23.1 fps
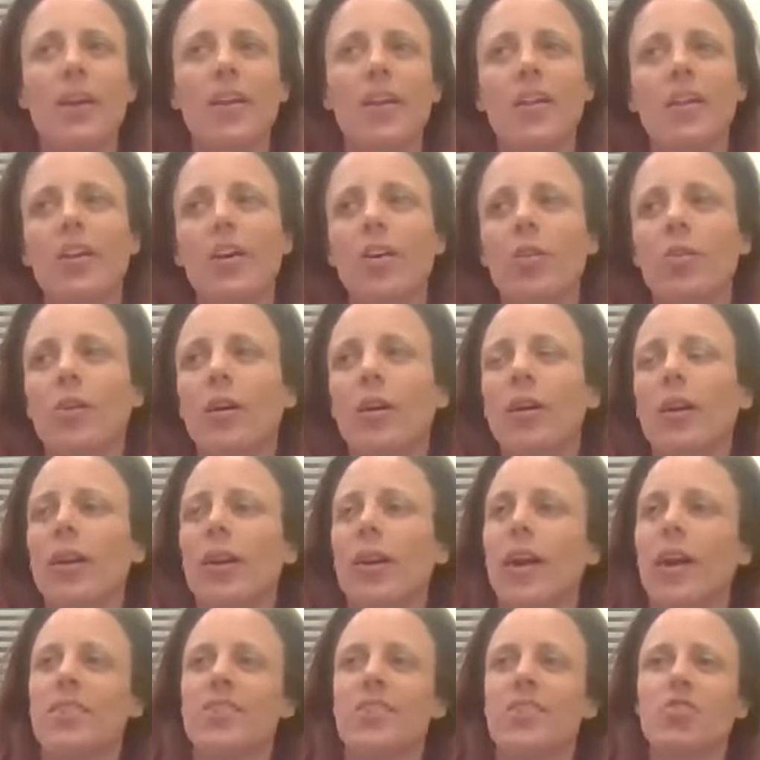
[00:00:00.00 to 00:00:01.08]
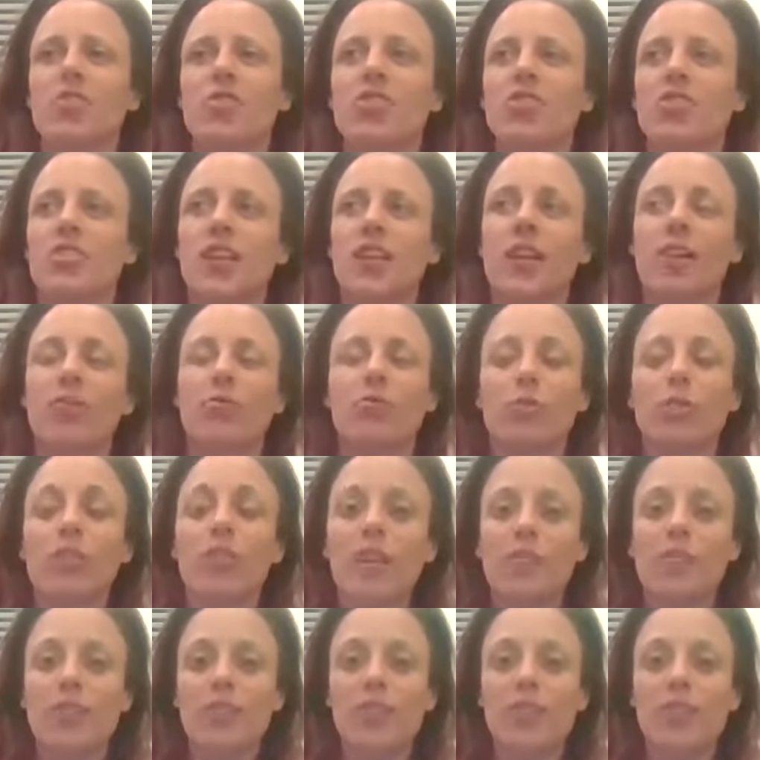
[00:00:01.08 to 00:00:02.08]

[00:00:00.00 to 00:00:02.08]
you know and so she just like really